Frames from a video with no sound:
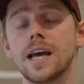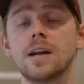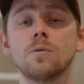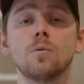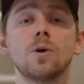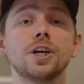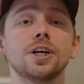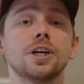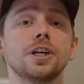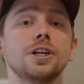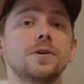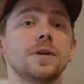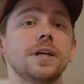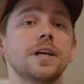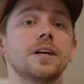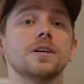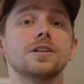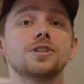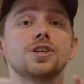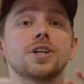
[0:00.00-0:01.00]
And what you're gonna do
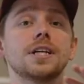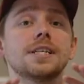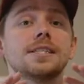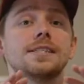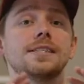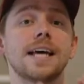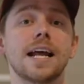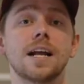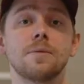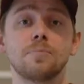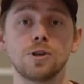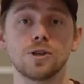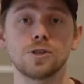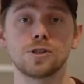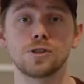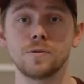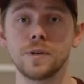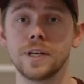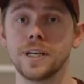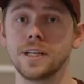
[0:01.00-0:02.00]
here is you're gonna set up your
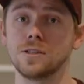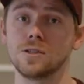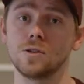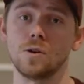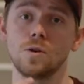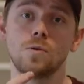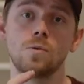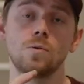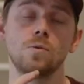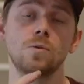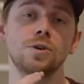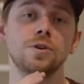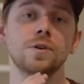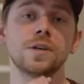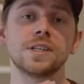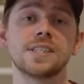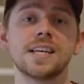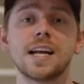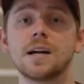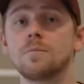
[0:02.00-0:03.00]
screen. So you
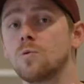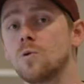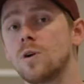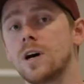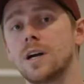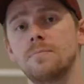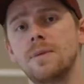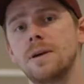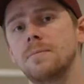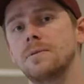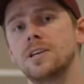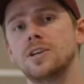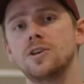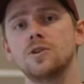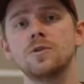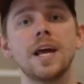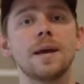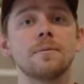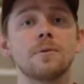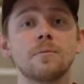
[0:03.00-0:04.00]
can set up one, maybe
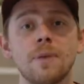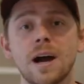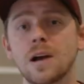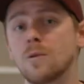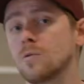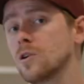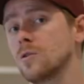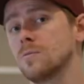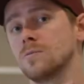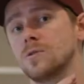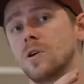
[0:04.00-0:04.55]
you name them by room.